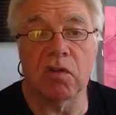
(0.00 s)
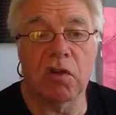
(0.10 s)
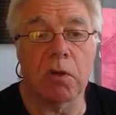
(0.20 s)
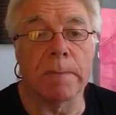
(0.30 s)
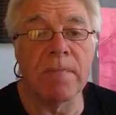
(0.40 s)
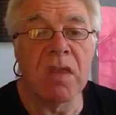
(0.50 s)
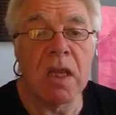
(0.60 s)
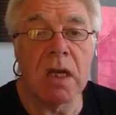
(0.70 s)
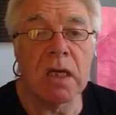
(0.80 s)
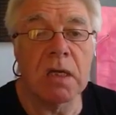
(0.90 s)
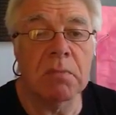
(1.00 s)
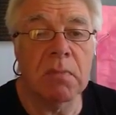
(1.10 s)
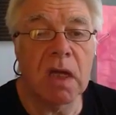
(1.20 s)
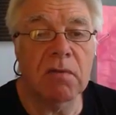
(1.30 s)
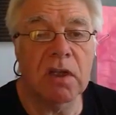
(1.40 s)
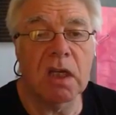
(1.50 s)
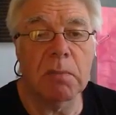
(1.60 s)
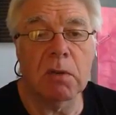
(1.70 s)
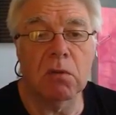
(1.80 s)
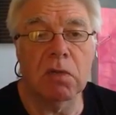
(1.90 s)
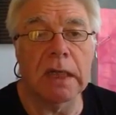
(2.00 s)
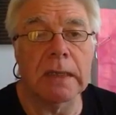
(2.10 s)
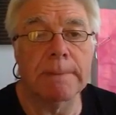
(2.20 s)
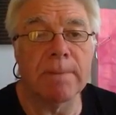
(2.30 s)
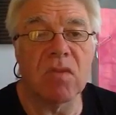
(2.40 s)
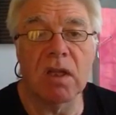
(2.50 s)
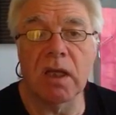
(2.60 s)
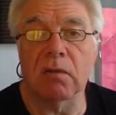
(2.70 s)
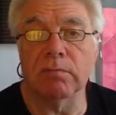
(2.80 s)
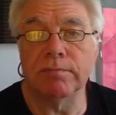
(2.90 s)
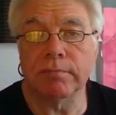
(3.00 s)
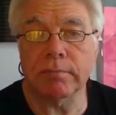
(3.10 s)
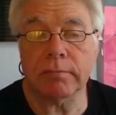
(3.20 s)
So have a think about all that. Now,